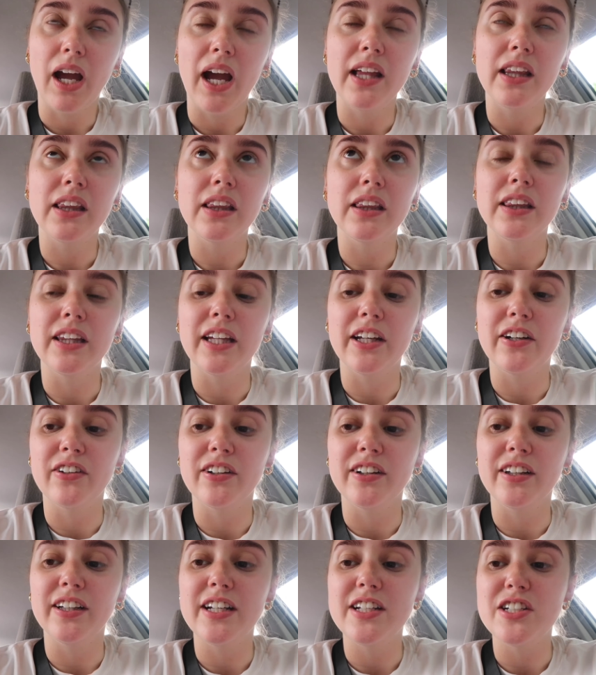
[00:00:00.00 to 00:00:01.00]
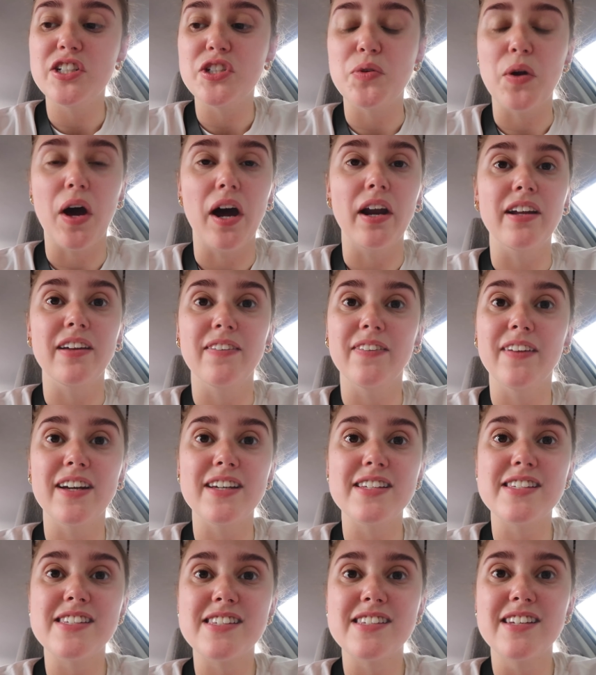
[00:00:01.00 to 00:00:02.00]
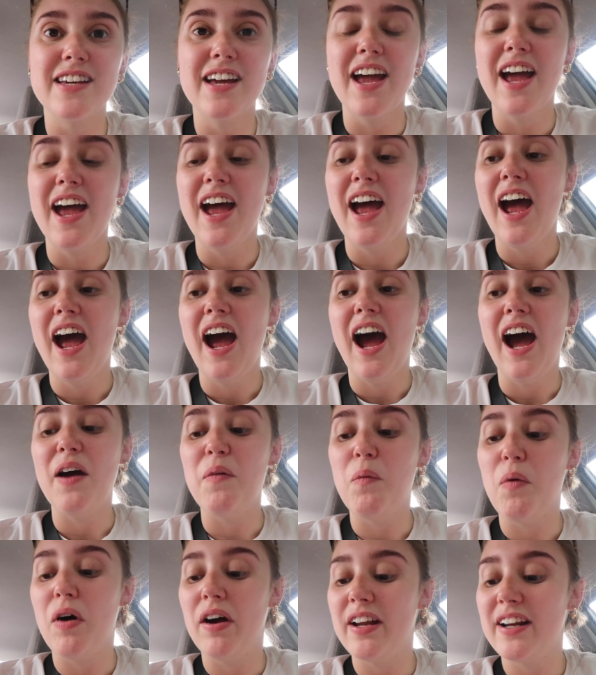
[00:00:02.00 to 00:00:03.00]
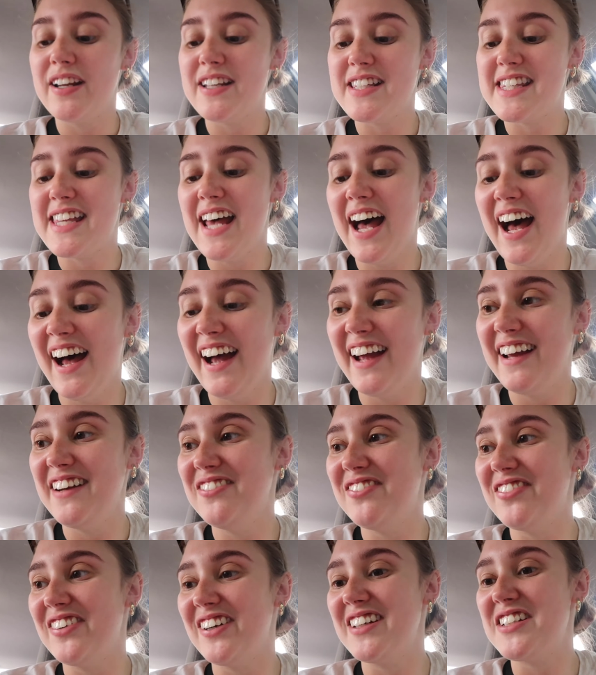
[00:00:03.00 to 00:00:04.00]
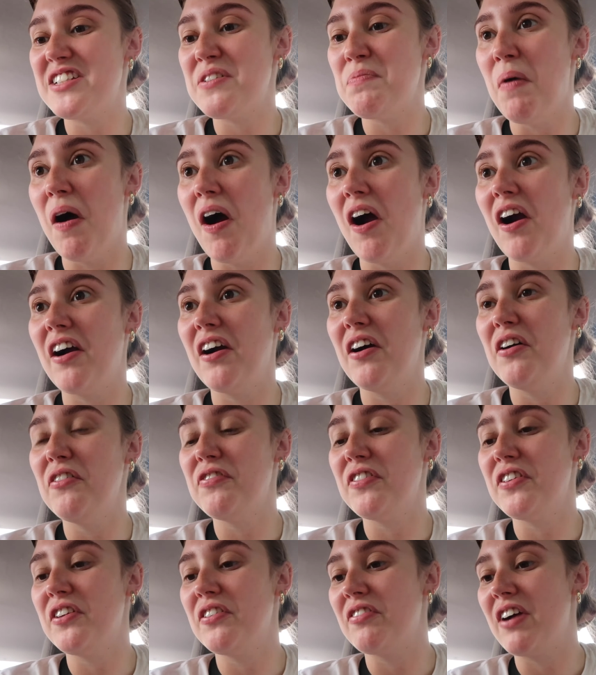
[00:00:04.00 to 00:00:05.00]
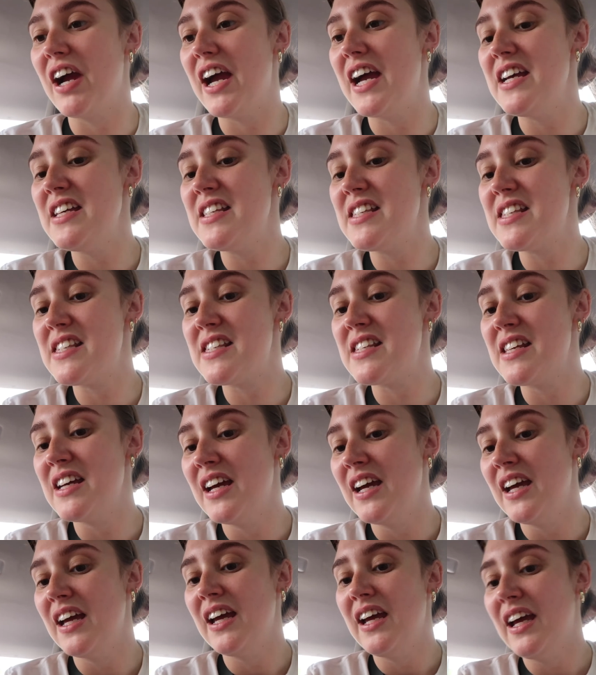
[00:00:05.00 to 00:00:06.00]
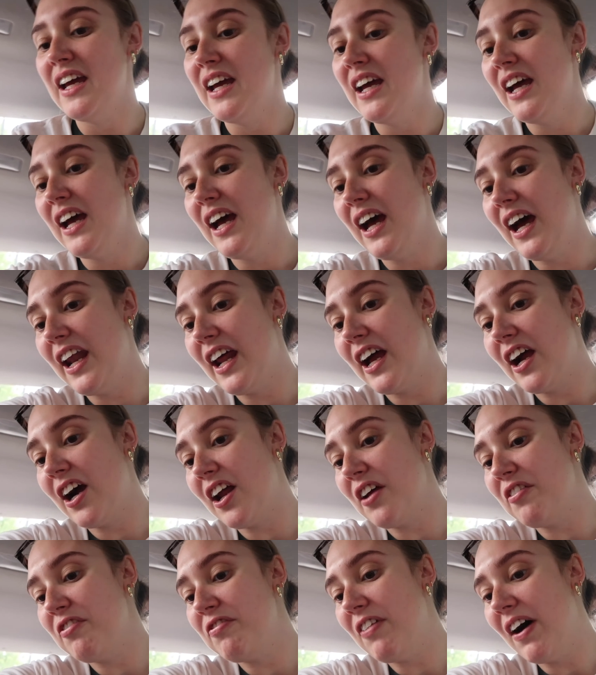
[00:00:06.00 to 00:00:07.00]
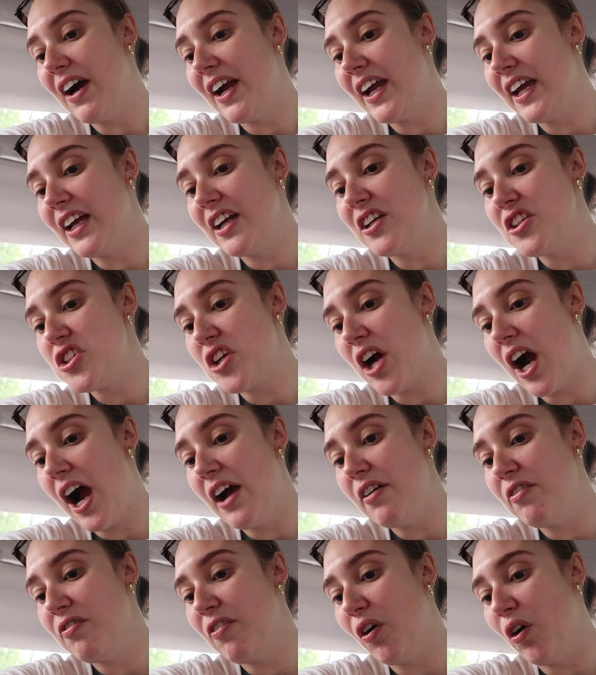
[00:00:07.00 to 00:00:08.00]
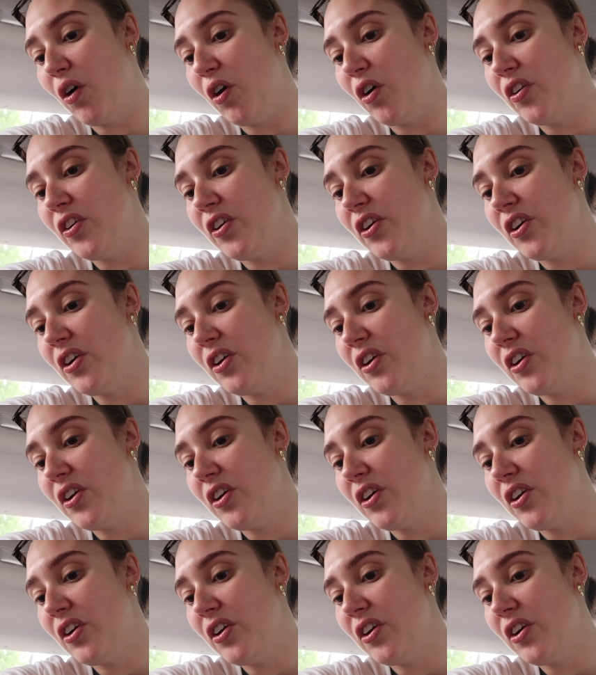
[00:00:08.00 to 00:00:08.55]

I literally do not need this. I wanted a sign for tomorrow for the race, and I got a fucking trifold.